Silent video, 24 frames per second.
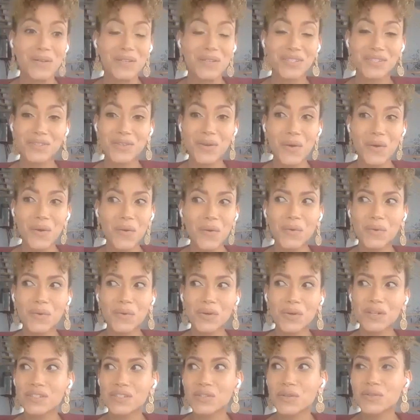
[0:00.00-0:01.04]
So,
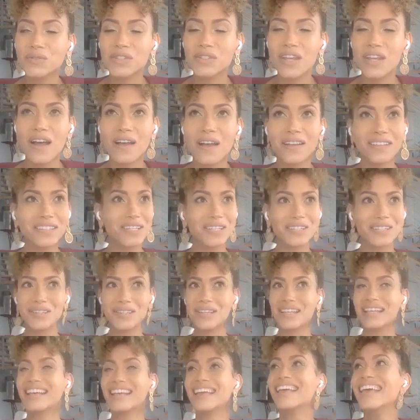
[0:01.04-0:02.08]
so talk, t- t-
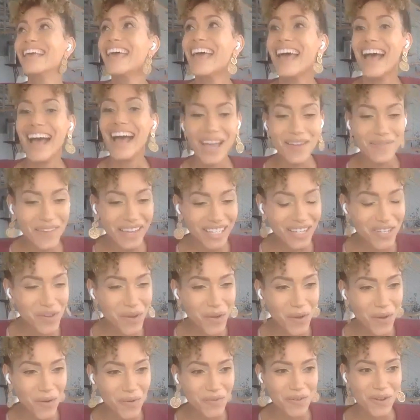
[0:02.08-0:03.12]
I mean, you
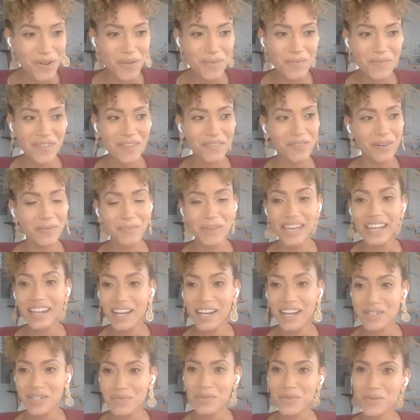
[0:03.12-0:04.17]
go from from being an
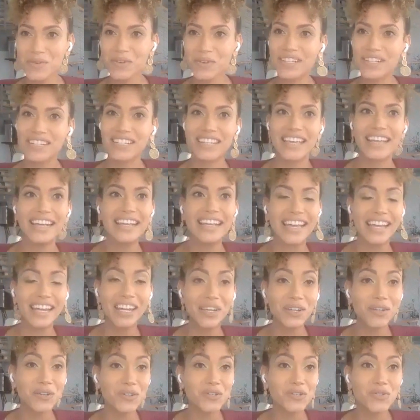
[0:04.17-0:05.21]
entrepreneur to like
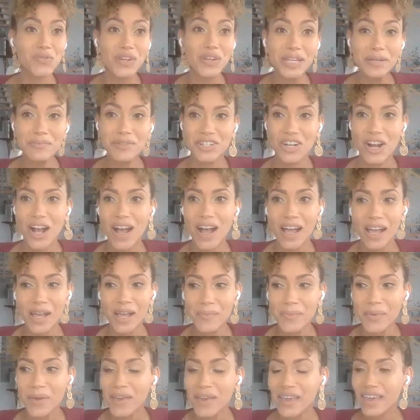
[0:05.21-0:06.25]
getting your dream
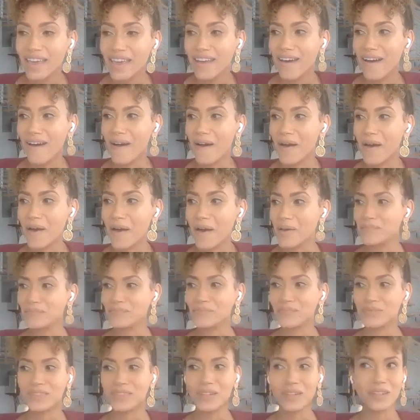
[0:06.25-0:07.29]
job.
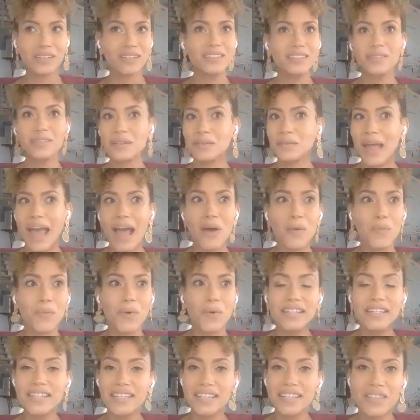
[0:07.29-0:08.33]
Um, how
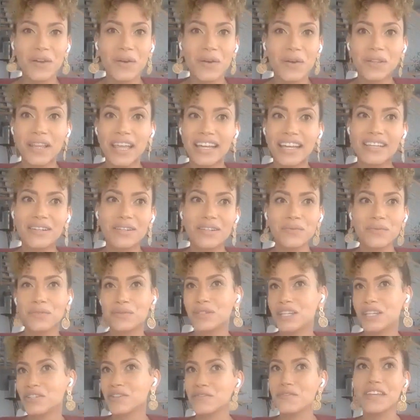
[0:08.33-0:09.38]
was it though? Like,
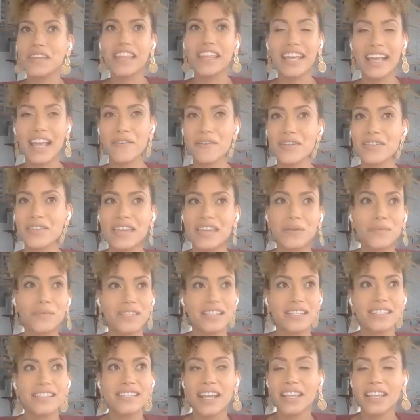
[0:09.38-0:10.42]
did you feel like everything was
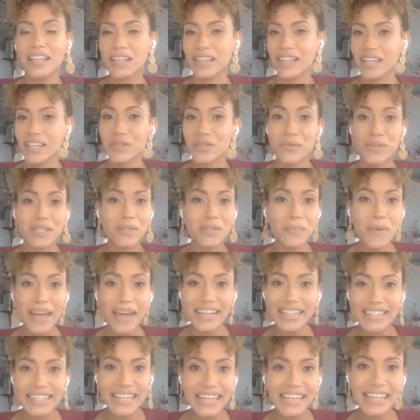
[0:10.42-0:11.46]
exactly like you
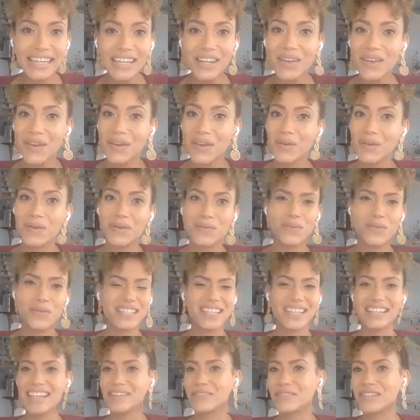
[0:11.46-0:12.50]
expected, or was
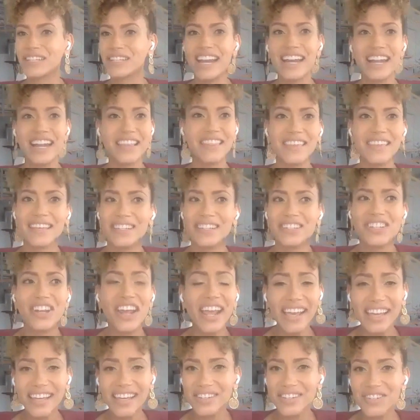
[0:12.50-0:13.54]
it? Did anything
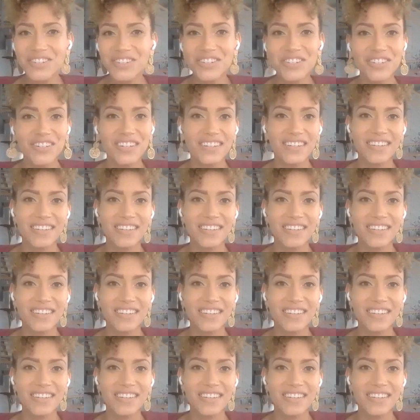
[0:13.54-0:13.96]
change?